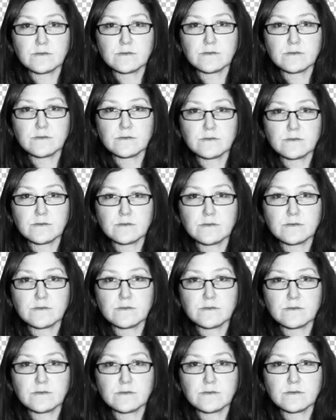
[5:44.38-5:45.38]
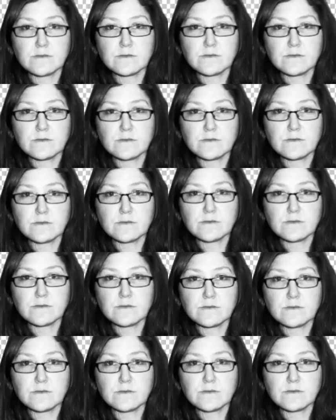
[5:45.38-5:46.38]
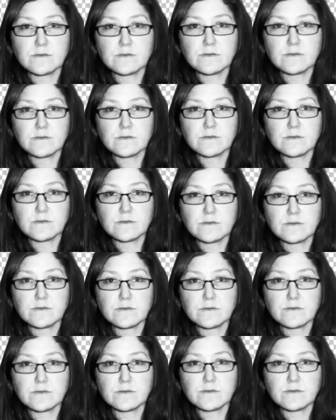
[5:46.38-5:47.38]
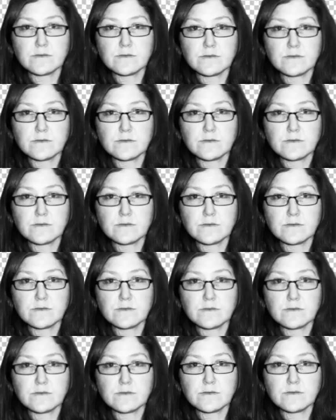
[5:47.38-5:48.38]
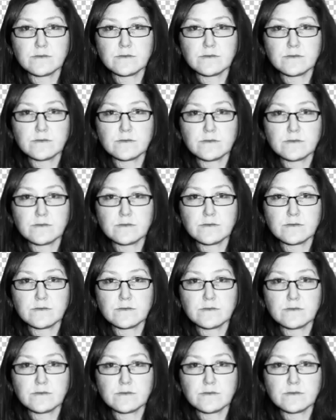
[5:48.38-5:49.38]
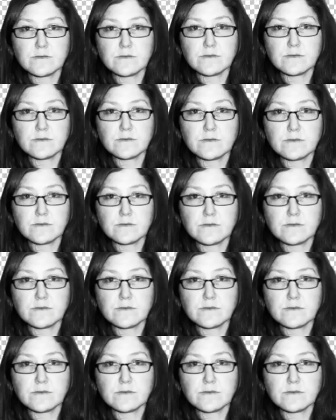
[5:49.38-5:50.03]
Command D to deselect. Alright, that's a bit rough, but I'm sure I can do something about that.